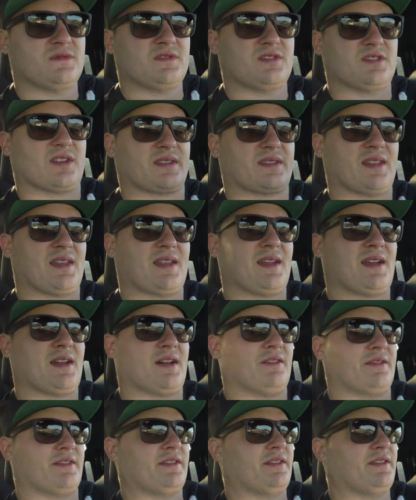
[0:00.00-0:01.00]
check that out.
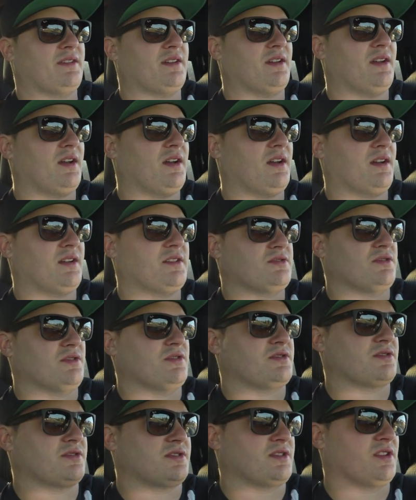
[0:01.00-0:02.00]
Uh, treat
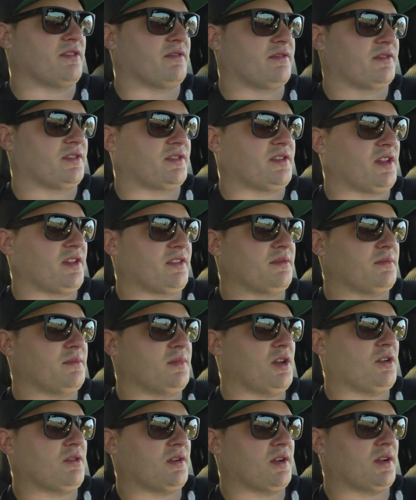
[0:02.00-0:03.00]
yourself. Take some
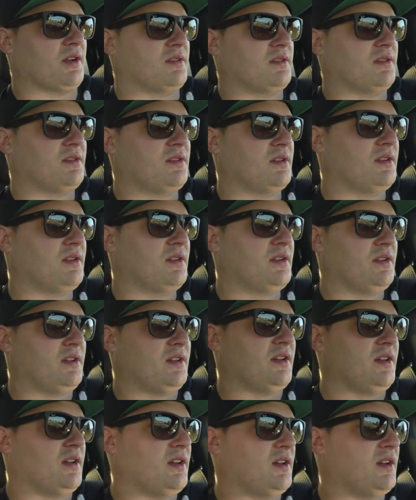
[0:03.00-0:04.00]
yoga.
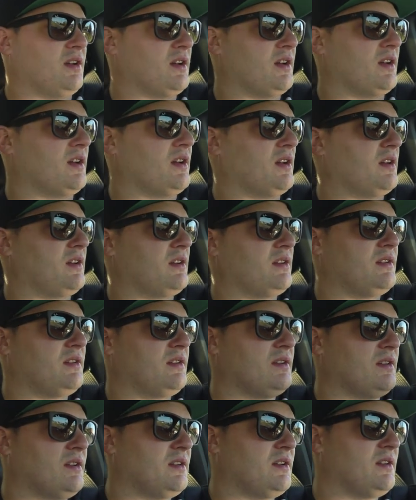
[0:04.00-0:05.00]
And uh,
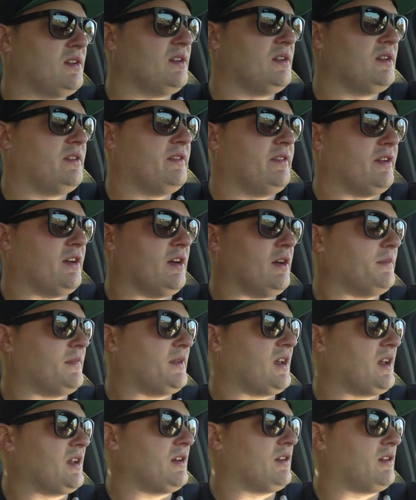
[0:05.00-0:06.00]

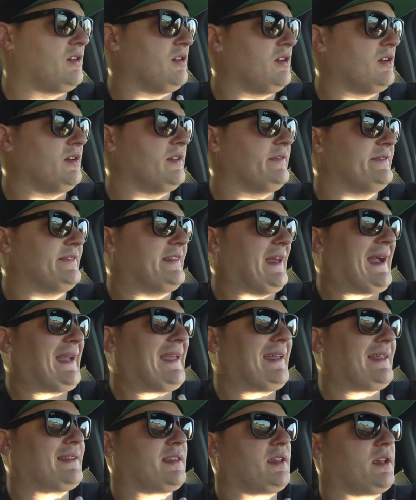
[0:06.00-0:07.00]
update on
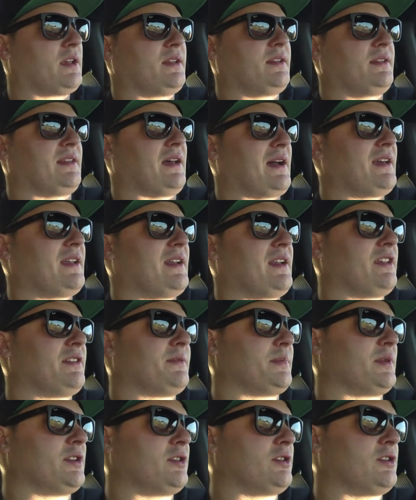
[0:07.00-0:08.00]
diet diet has
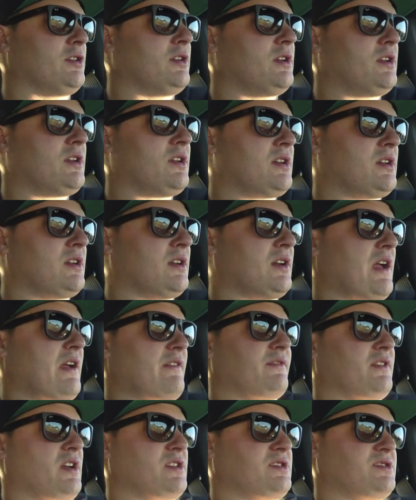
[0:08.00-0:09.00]
been good. I have
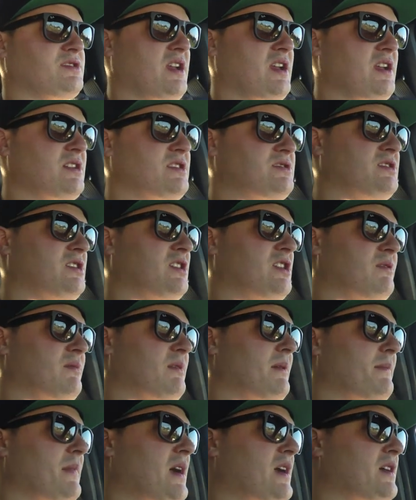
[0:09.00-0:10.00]
not changed any of
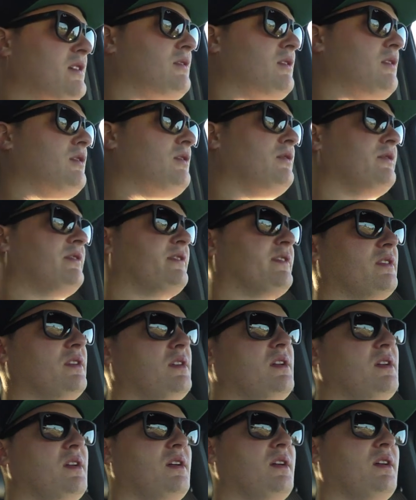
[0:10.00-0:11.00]
my macros.
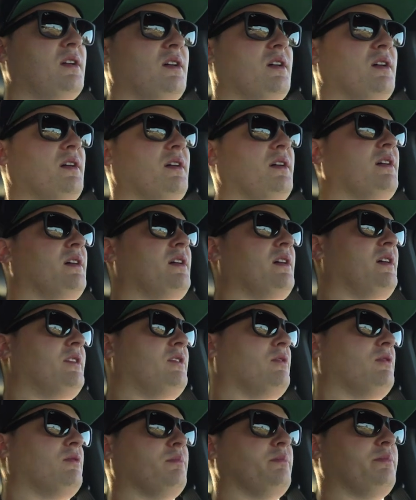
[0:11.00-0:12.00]
Uh, I
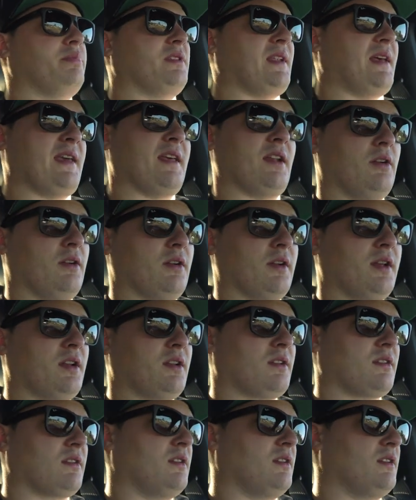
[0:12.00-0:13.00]
don't plan on it
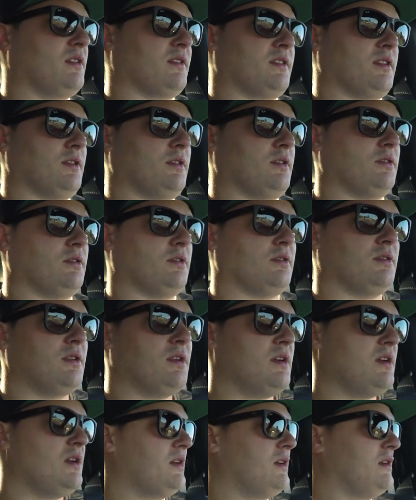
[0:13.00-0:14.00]
until
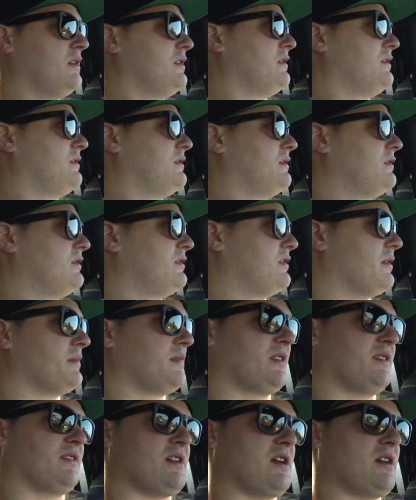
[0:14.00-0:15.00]

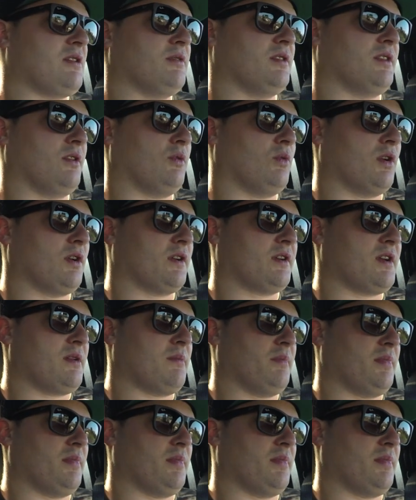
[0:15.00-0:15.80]
something's not really working,